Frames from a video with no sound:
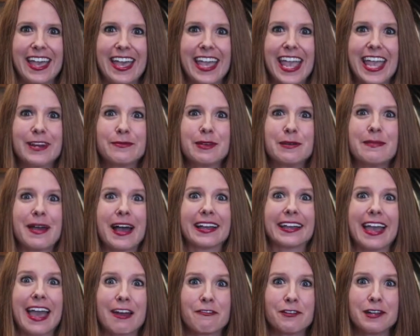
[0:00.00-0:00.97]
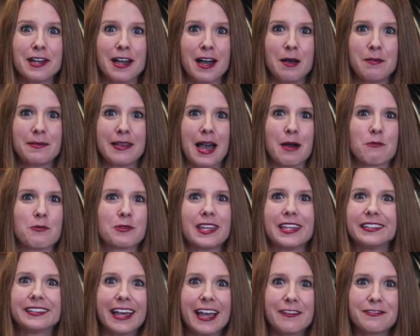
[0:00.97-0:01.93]
And we back every hubcap with a
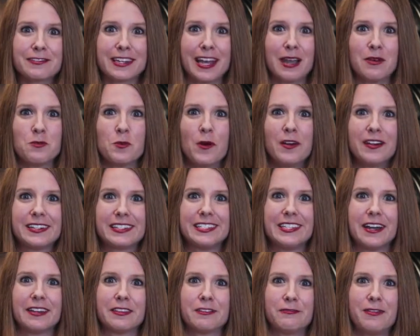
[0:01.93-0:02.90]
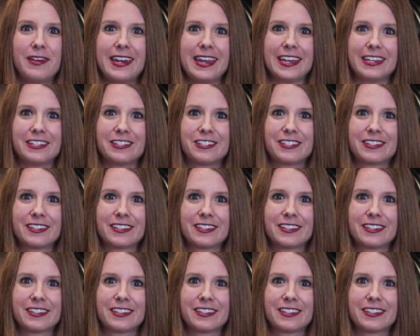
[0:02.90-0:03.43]
lifetime warranty on the finish.